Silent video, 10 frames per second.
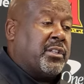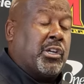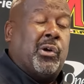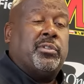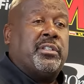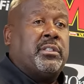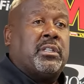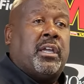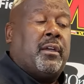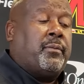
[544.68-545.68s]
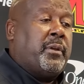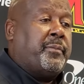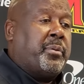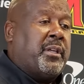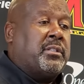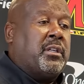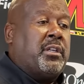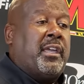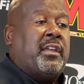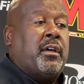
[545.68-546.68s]
a coaching staff, we have placed
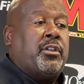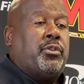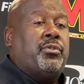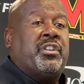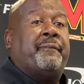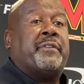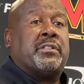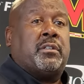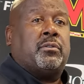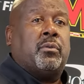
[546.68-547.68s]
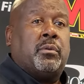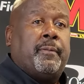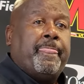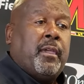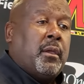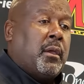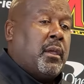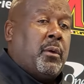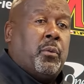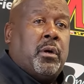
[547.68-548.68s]
a huge emphasis on.
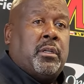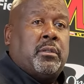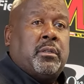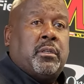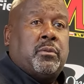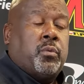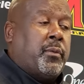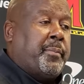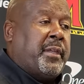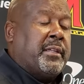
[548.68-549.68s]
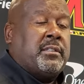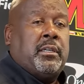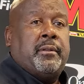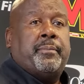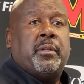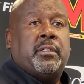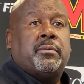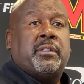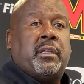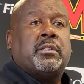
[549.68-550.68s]
And one is, will we be a team that plays
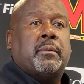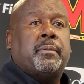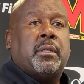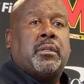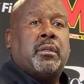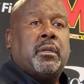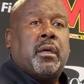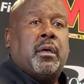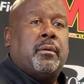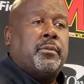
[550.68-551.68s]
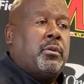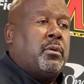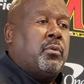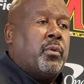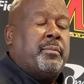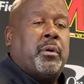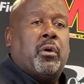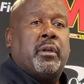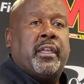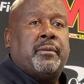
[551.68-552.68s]
with discipline? You don't win
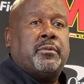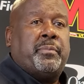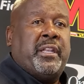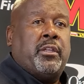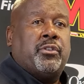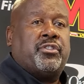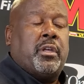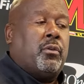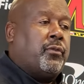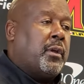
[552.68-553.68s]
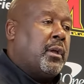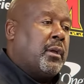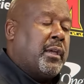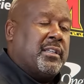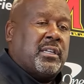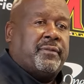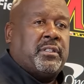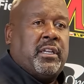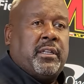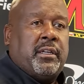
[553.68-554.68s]
ball games beating yourself. As I've
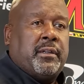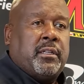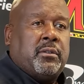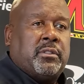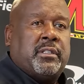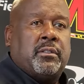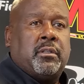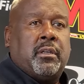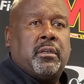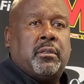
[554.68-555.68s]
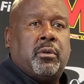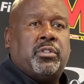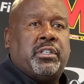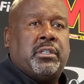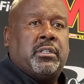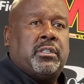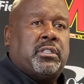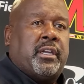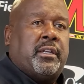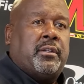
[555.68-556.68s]
said here, and I know it sounds like a coaching
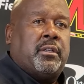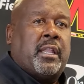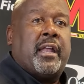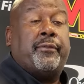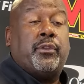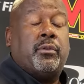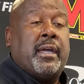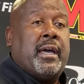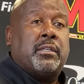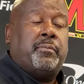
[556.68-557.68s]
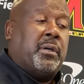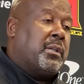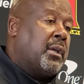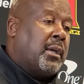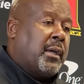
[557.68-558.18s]
cliche to a lot of you guys, but